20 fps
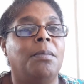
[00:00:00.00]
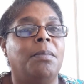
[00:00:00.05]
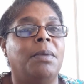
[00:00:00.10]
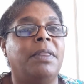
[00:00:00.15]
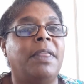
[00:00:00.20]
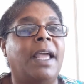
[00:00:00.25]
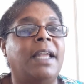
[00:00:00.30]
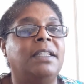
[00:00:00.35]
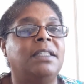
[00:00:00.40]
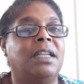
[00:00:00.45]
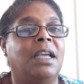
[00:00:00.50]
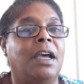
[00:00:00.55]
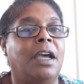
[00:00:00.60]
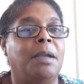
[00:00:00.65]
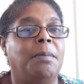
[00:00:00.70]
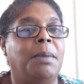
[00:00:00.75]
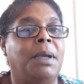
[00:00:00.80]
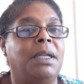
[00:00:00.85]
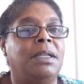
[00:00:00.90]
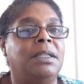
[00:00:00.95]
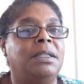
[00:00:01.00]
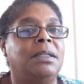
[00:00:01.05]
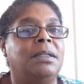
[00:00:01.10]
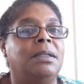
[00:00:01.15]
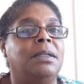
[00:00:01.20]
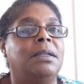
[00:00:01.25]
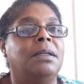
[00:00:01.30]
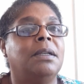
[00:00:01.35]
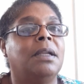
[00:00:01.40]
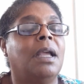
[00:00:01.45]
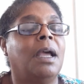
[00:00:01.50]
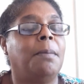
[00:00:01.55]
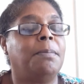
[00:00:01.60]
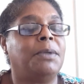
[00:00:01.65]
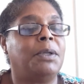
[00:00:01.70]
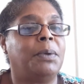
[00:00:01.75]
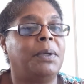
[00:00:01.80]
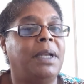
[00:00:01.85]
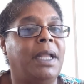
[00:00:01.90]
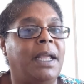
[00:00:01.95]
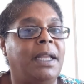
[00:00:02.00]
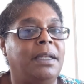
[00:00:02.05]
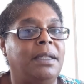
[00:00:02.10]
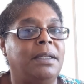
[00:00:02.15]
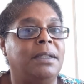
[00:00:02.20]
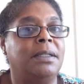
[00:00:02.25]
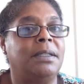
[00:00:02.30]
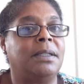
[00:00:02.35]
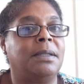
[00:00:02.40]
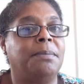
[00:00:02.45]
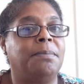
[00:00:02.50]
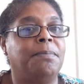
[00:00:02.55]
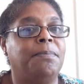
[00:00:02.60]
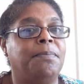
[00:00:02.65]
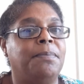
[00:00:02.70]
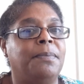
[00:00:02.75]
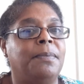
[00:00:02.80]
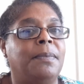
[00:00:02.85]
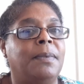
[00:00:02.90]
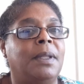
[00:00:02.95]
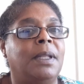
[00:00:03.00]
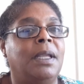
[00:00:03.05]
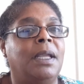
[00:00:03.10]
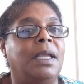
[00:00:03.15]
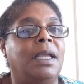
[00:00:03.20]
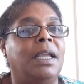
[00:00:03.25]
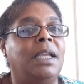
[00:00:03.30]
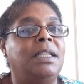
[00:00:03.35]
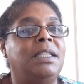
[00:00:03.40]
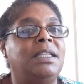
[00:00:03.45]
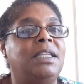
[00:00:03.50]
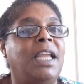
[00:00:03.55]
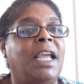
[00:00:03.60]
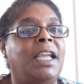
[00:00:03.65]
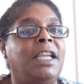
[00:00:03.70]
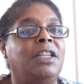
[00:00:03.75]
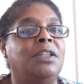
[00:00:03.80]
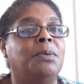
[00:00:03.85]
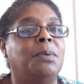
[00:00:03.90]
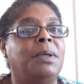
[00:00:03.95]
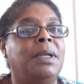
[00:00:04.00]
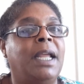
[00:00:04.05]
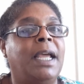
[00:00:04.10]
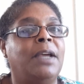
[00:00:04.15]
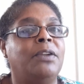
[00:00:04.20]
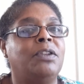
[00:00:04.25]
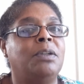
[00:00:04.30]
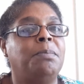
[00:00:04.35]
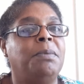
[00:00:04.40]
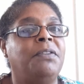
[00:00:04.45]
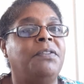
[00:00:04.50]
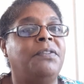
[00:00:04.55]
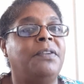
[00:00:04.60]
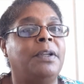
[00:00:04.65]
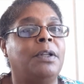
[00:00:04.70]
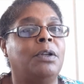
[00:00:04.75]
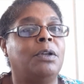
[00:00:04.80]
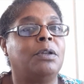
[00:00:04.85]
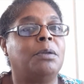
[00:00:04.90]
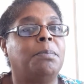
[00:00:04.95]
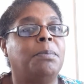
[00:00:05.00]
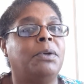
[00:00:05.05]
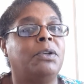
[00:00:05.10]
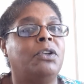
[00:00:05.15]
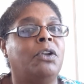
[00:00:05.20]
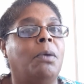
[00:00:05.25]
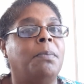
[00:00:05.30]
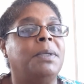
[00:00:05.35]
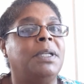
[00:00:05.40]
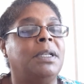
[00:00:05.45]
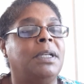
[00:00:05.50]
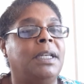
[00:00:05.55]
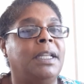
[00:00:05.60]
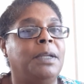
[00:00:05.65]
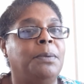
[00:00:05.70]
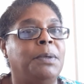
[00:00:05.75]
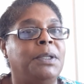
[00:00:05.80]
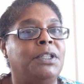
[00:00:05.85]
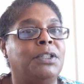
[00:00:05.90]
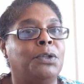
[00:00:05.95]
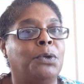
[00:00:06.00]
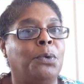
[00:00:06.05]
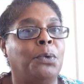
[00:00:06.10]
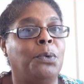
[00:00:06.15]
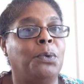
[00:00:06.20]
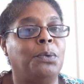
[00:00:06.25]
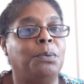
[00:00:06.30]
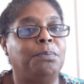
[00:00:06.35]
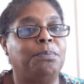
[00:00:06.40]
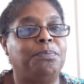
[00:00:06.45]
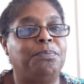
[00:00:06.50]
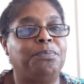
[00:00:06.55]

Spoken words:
But that time had come to an end. His days were now to be filled predominantly with school.